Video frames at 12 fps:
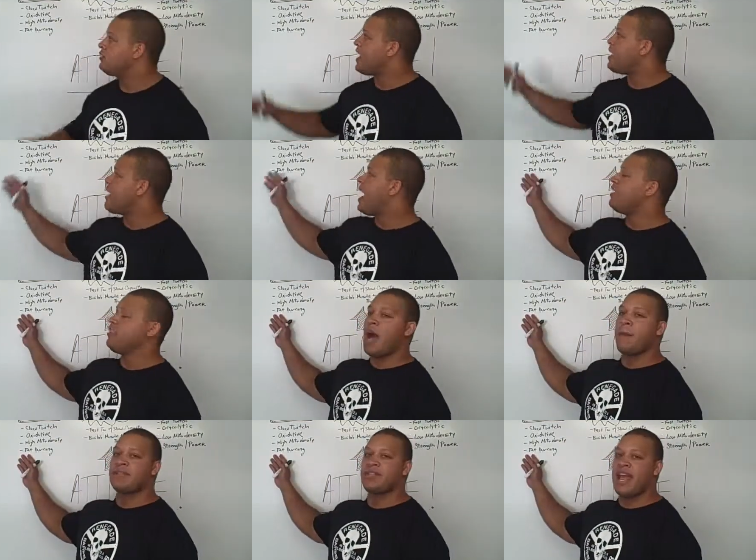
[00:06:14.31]
The same guy on
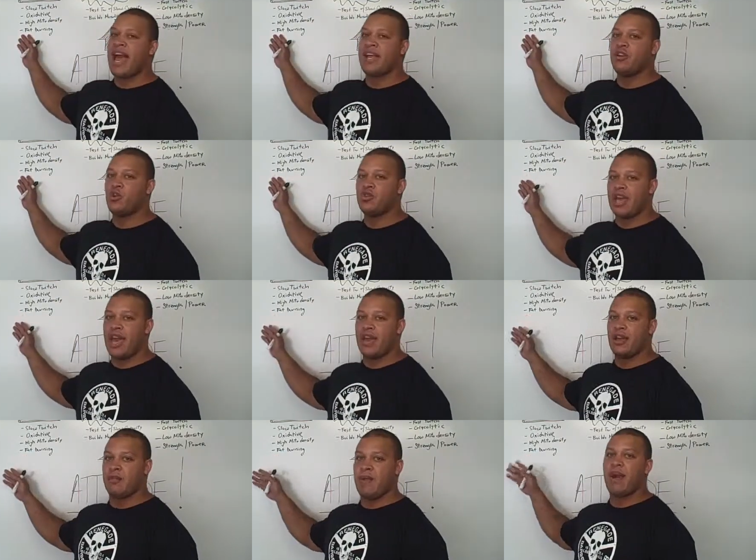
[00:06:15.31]
the opposite end, who's
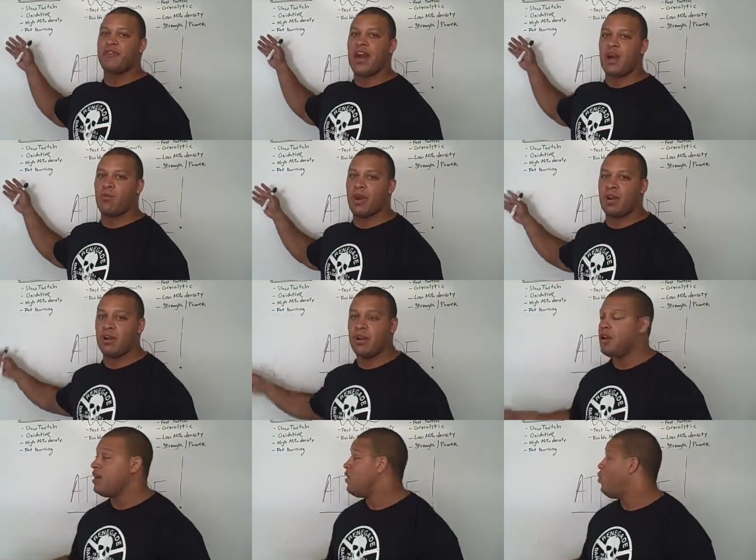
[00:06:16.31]
a marathon runner,
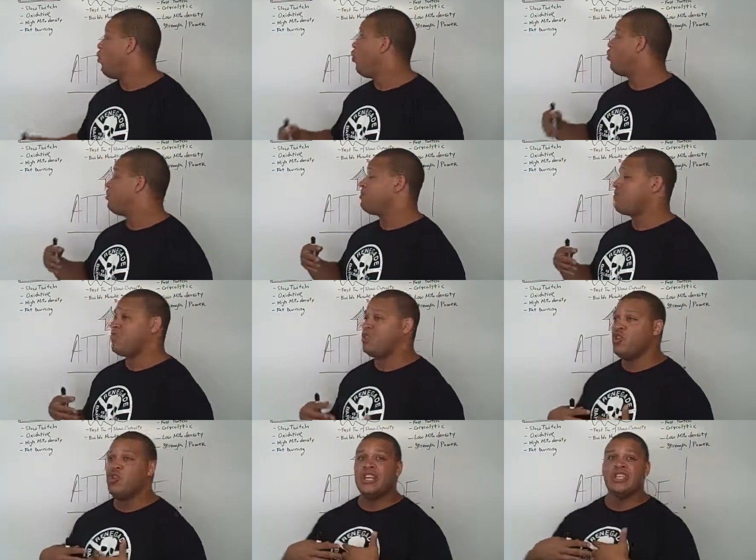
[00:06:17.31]
will
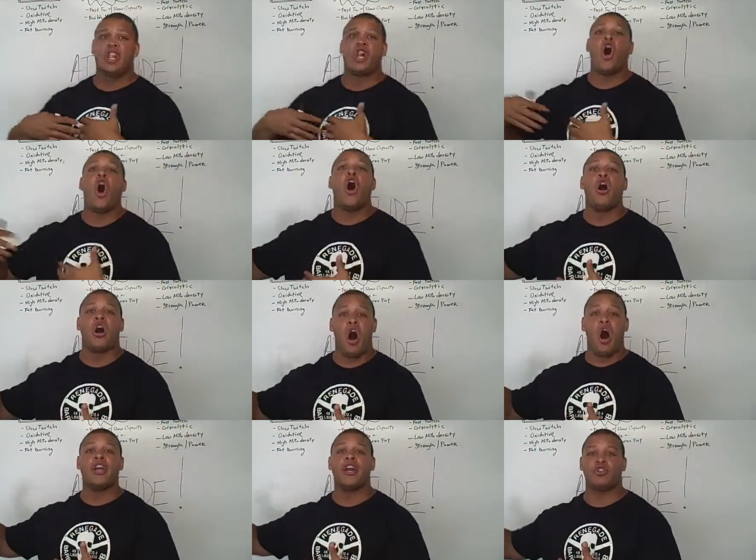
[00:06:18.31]
do these long
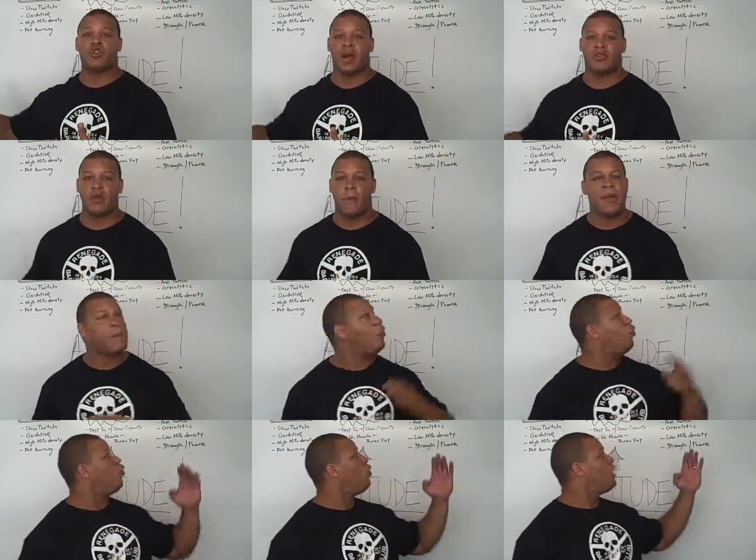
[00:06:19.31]
cardio treks. Now,
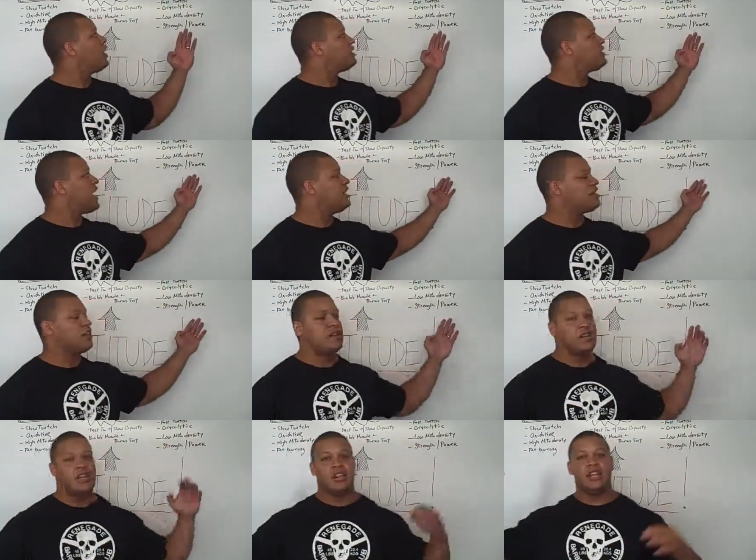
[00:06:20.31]
people who tend
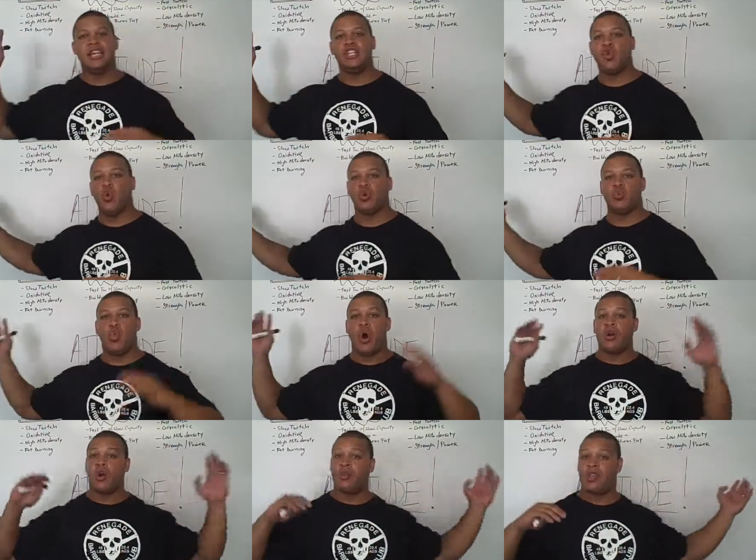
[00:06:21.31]
to lean toward
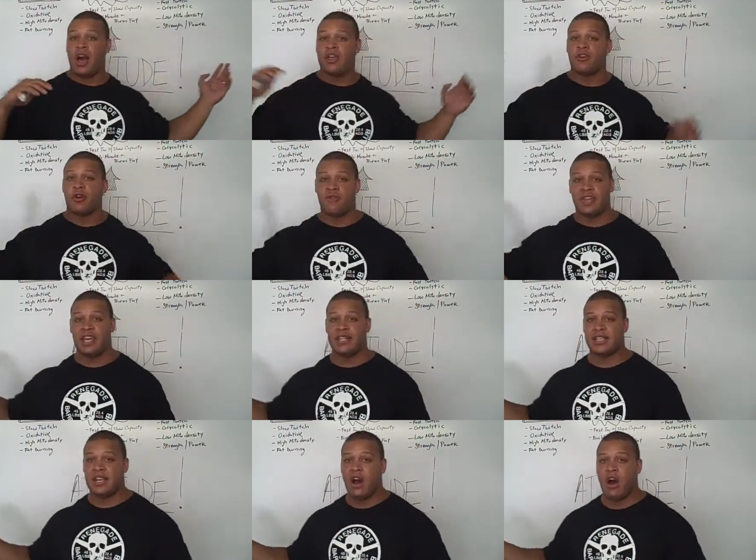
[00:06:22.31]
one or the other of
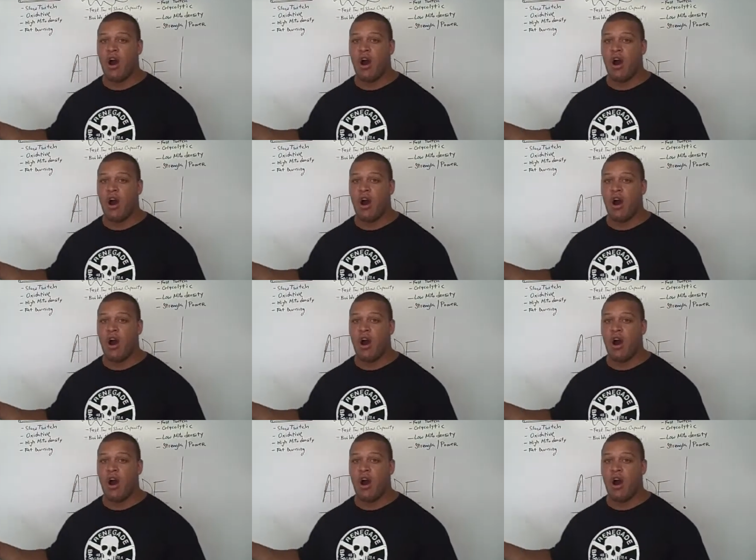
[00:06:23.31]
these